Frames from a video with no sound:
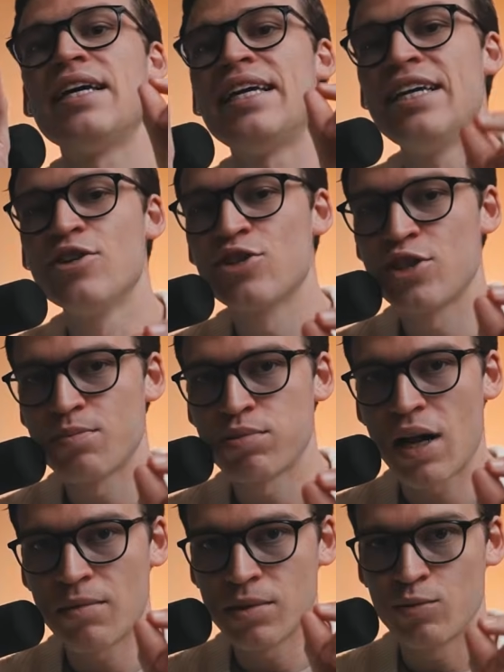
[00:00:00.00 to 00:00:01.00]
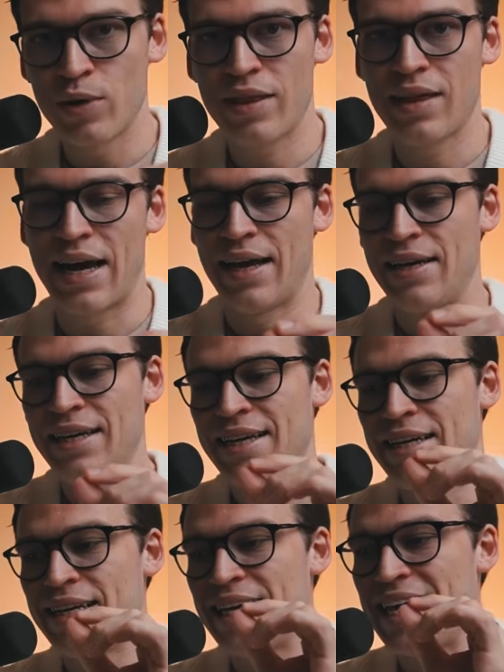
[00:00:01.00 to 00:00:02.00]
here's the problem with that.
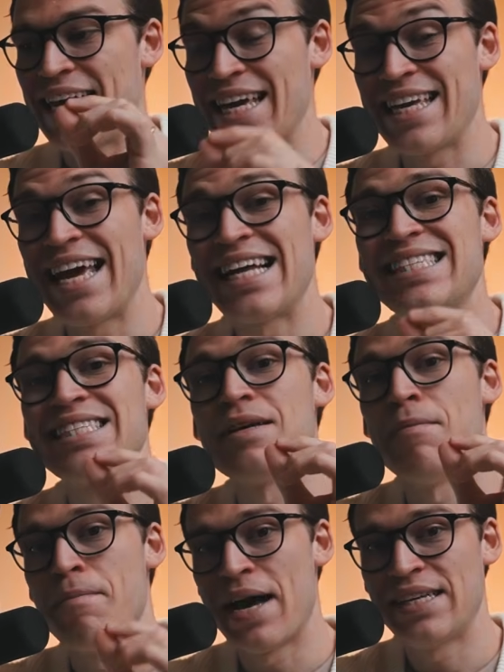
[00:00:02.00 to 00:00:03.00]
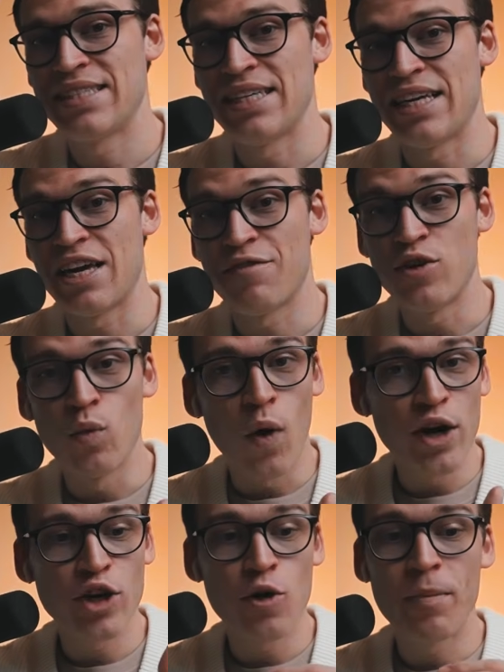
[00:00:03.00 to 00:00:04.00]
It gets messy. If you
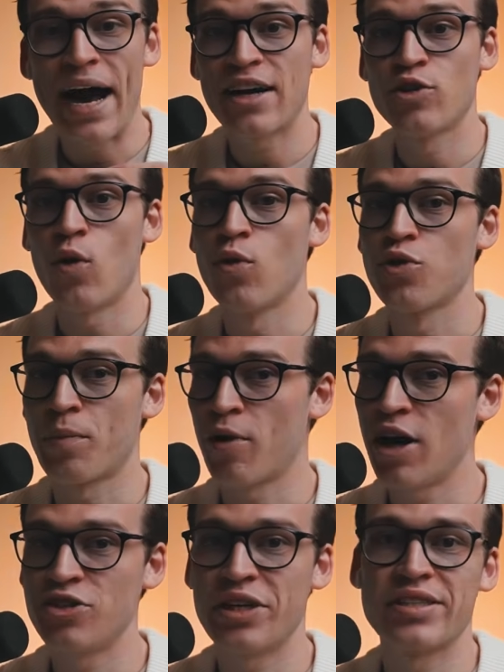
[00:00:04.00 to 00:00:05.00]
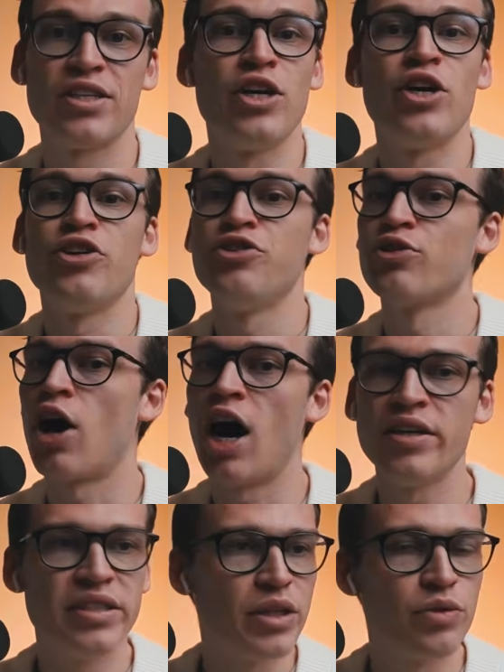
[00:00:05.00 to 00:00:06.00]
want to go back to older projects, you're
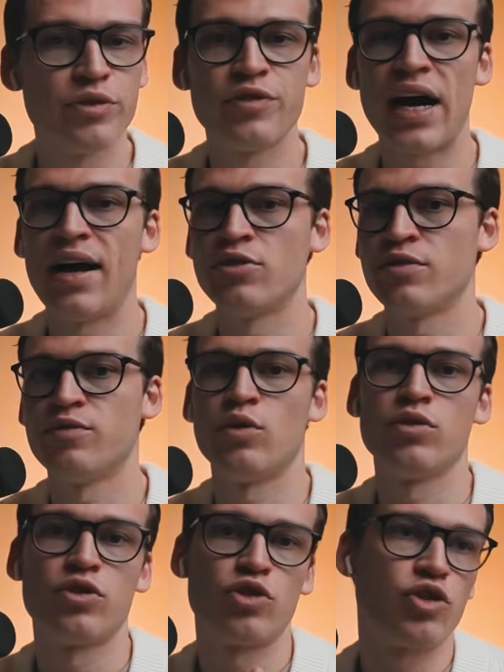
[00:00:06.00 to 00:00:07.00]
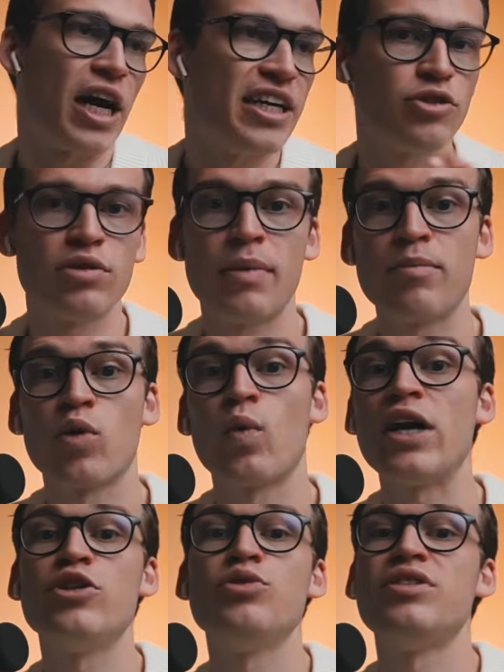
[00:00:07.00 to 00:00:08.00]
hunting through files and folders, trying to remember
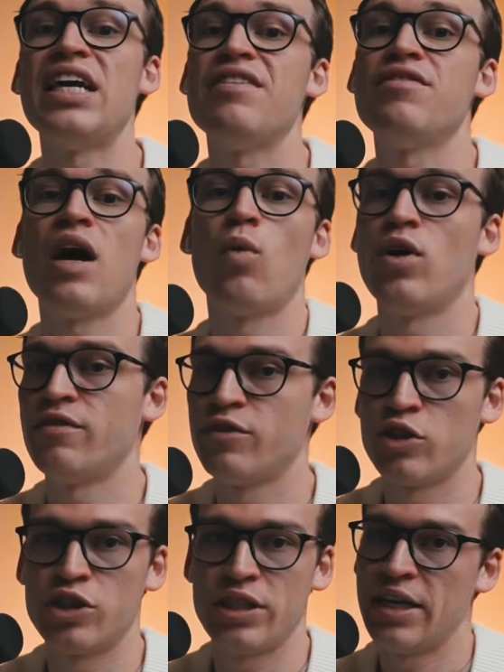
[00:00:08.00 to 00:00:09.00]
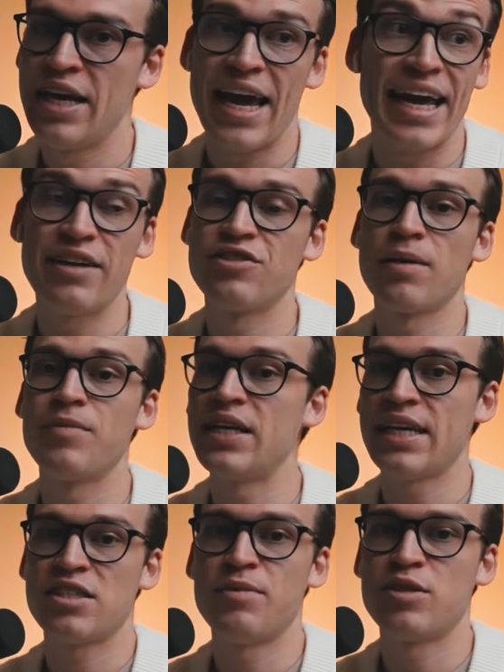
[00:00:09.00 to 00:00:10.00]
where you saved that one version. And if
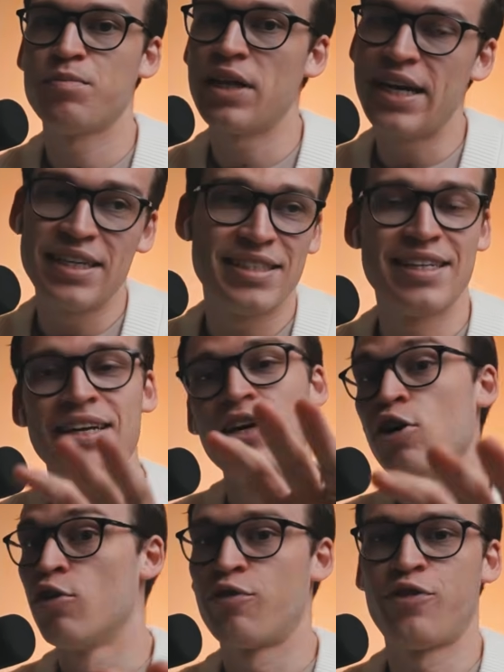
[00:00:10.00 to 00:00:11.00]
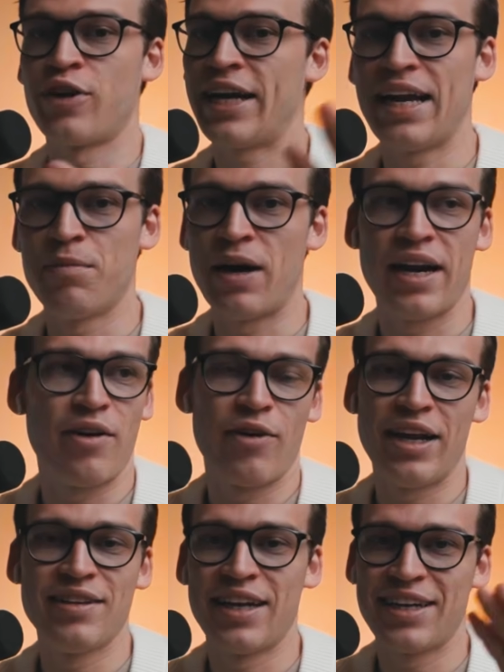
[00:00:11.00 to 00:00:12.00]
something gets misplaced, forget about it,
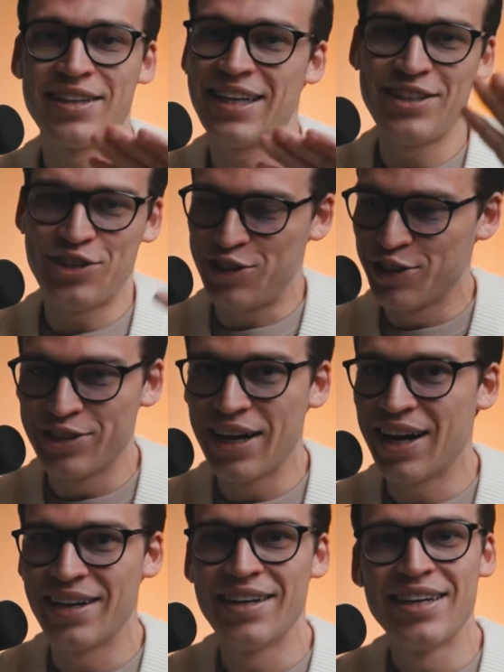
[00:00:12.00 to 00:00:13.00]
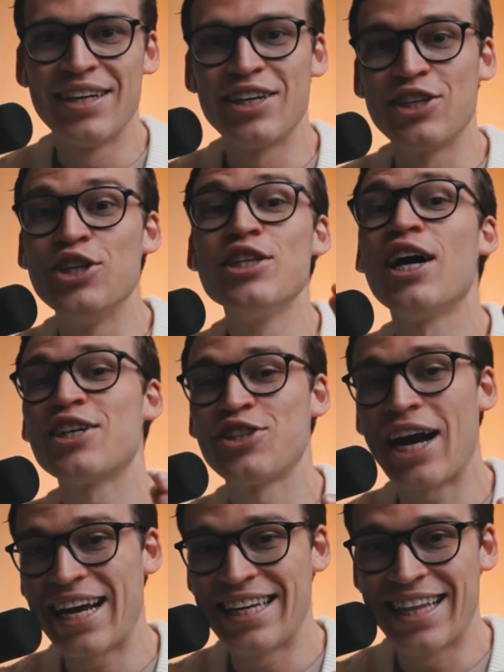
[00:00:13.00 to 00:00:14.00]
right? Like, you're done. Good luck
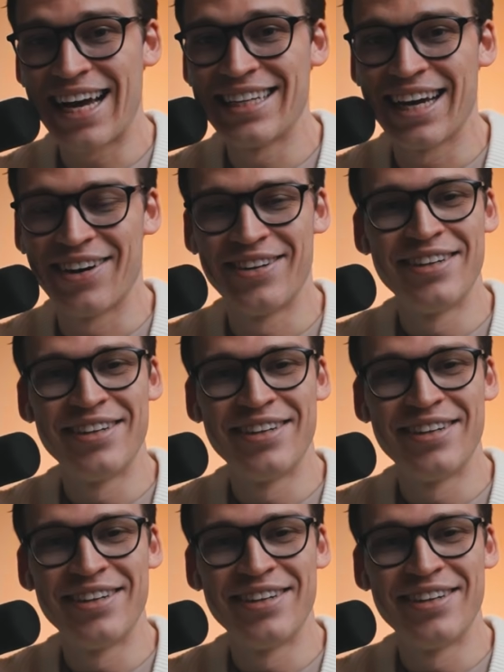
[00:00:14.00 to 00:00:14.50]
tracking that down.